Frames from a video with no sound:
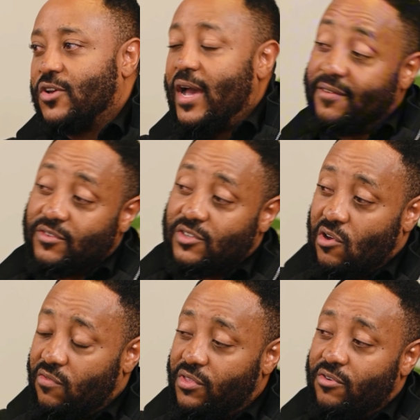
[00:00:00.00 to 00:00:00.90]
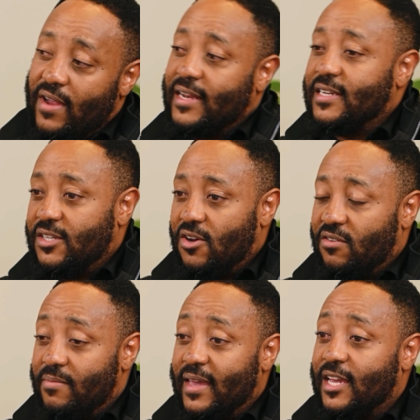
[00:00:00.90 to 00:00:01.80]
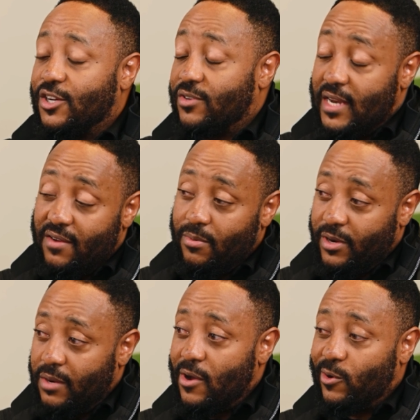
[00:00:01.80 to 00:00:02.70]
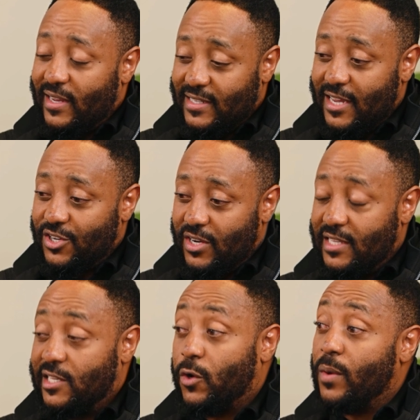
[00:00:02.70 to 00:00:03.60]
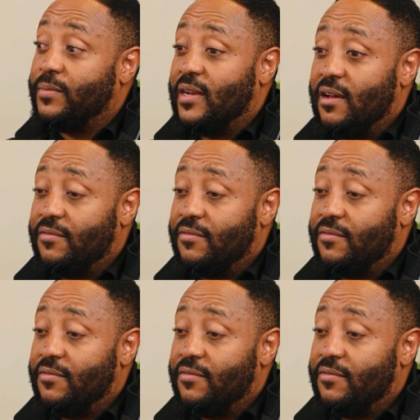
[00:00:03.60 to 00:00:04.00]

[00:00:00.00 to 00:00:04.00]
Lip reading: I have to solve for the reality of making sure that everybody in my organization is equipped enough